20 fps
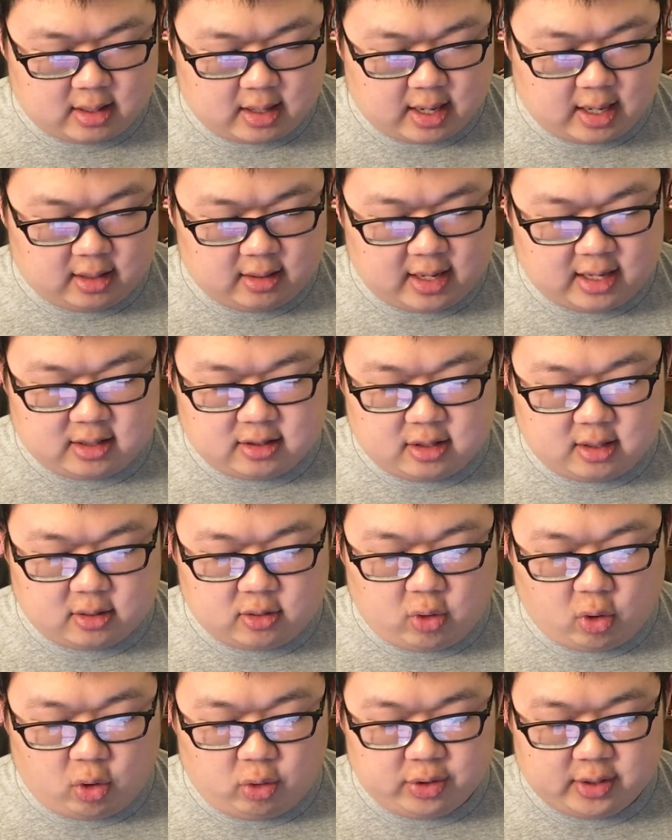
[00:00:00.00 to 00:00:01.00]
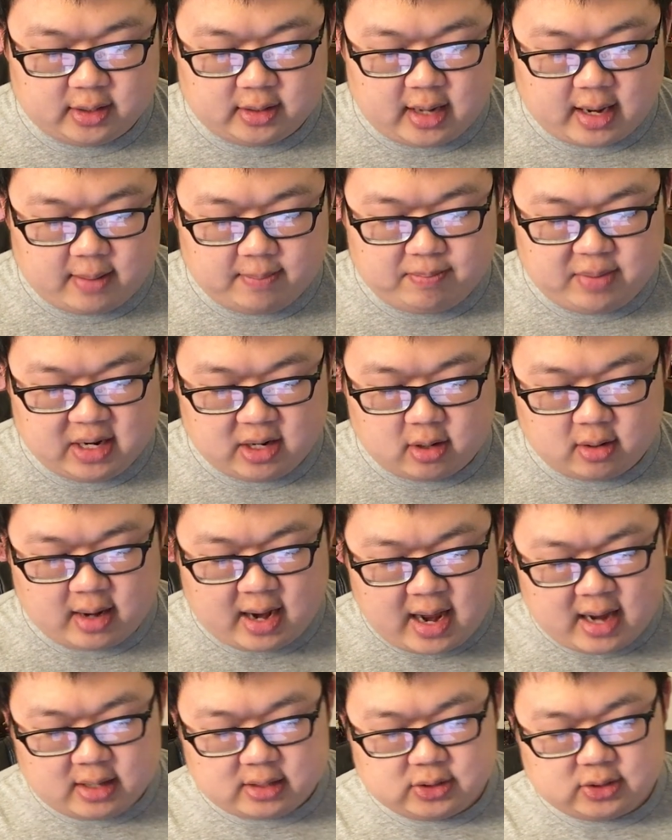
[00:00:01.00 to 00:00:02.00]
I like the golden bigger
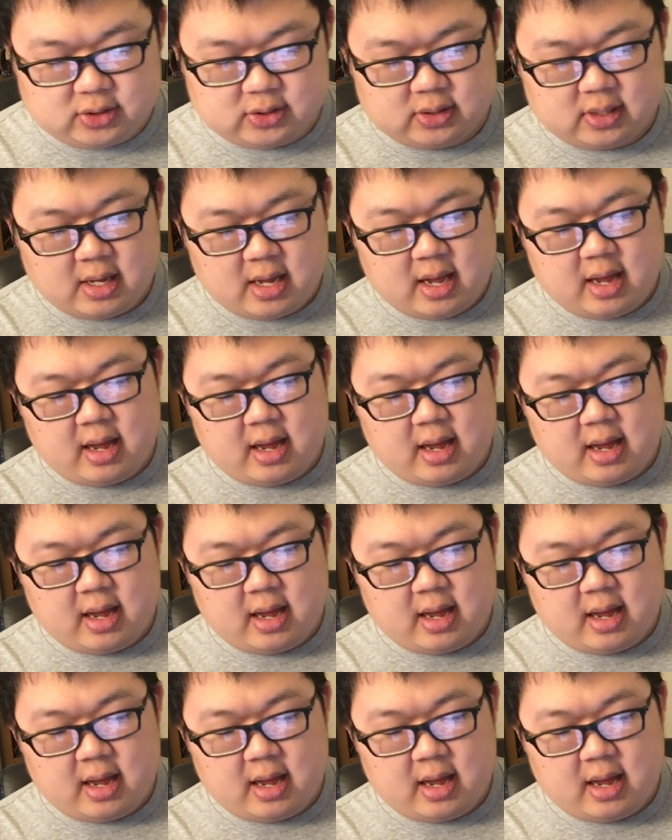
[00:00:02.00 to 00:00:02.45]
X.